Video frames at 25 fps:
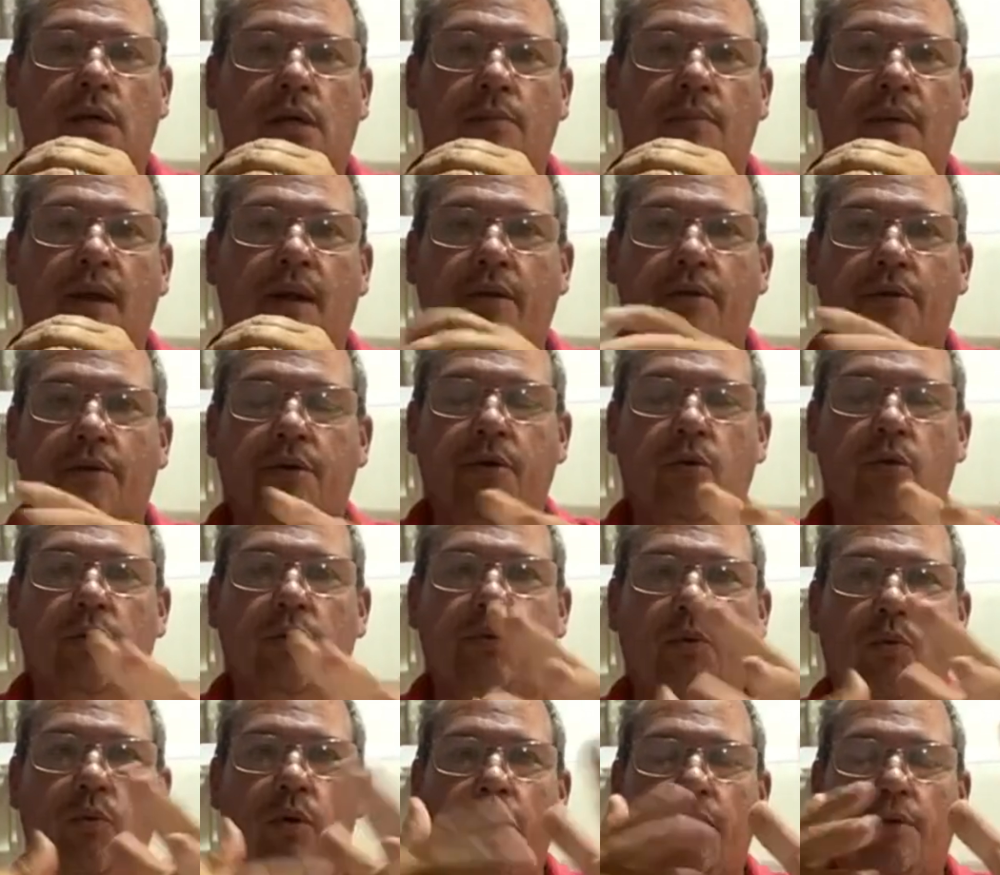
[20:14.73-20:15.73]
I don't know what
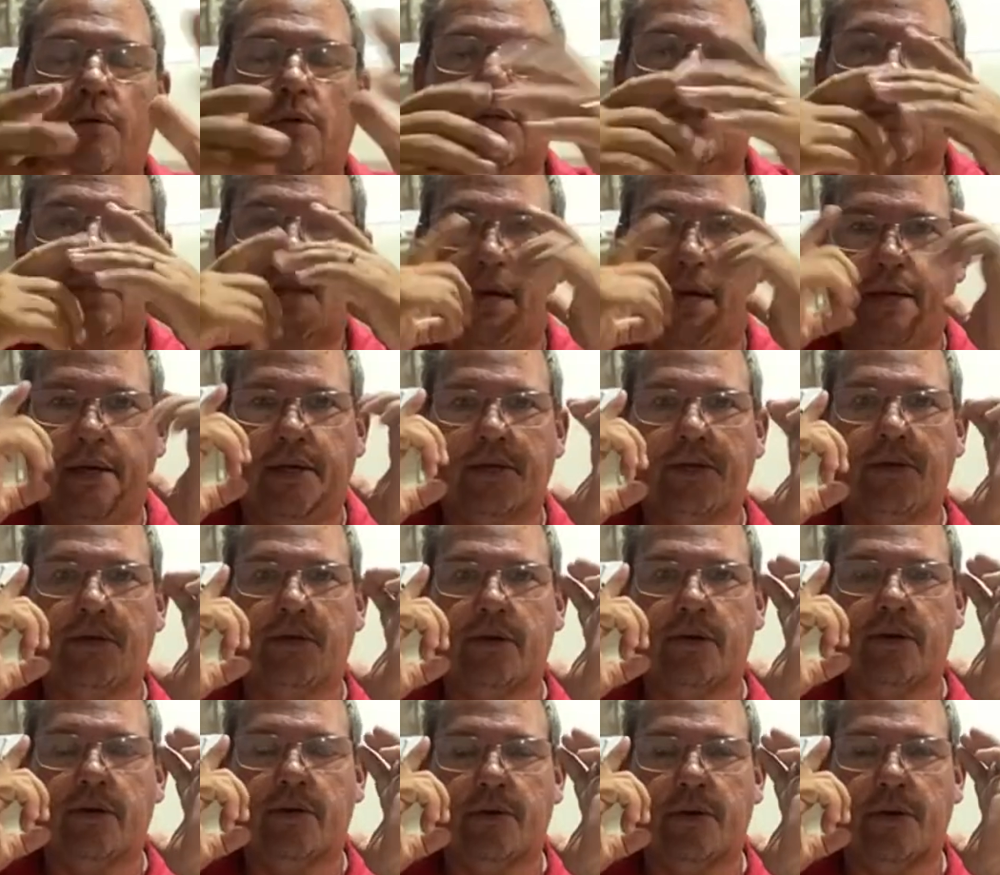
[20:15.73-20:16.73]
the weather is like in
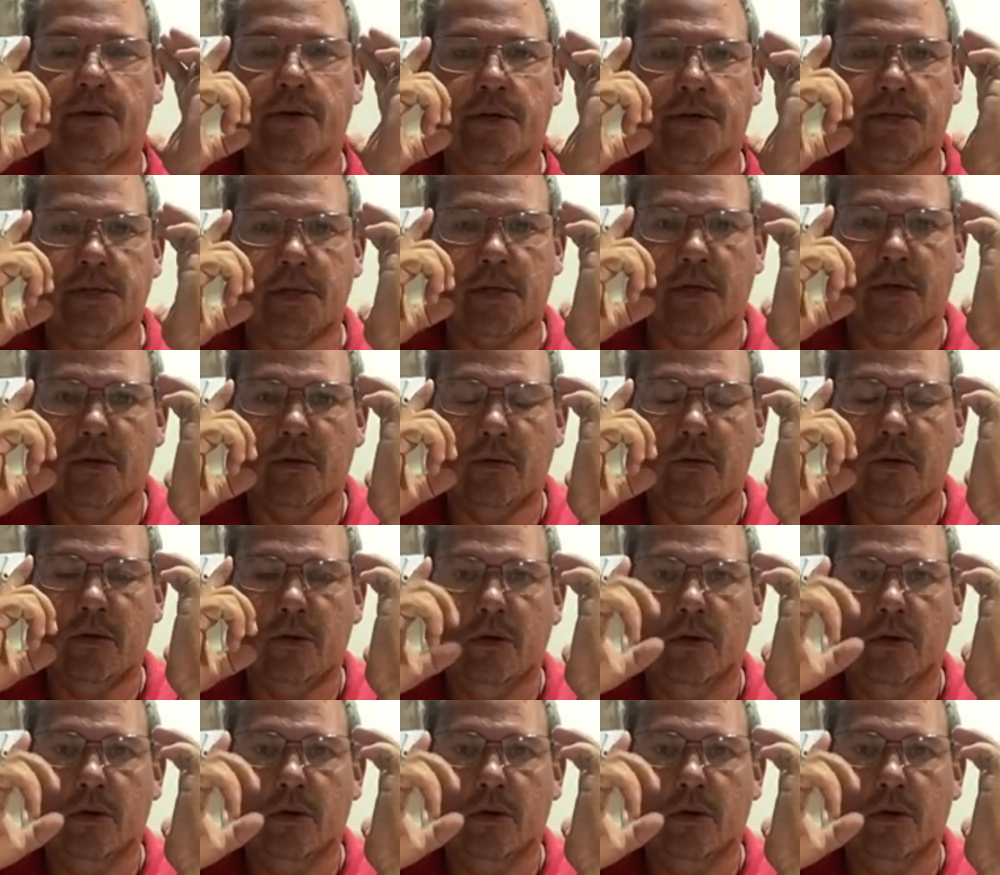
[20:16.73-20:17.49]
your area, so